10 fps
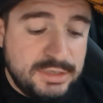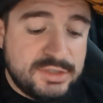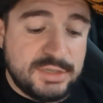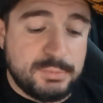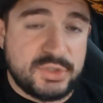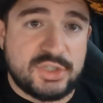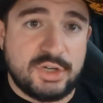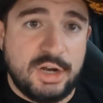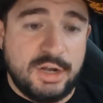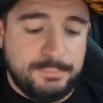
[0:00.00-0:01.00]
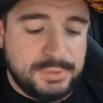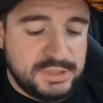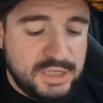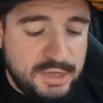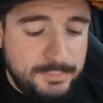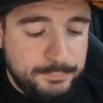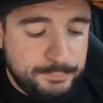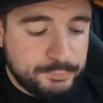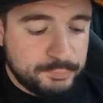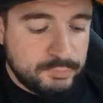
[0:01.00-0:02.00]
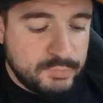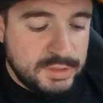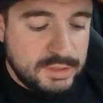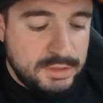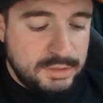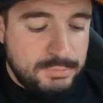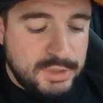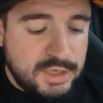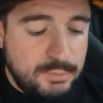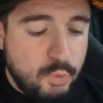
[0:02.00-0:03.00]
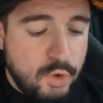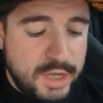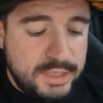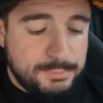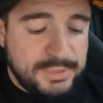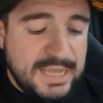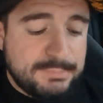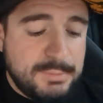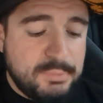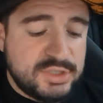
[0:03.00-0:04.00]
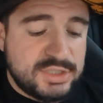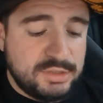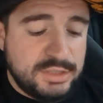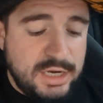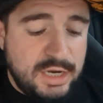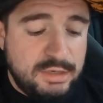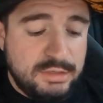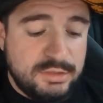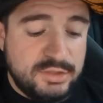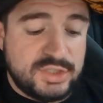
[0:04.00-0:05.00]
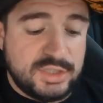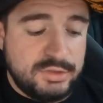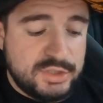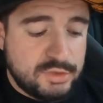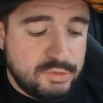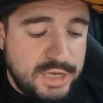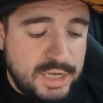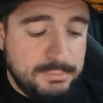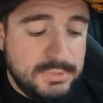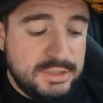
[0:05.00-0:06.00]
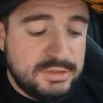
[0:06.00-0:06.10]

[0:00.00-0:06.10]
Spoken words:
Simple syrup, plum, become one. The black pepper's still there, and so is the cream.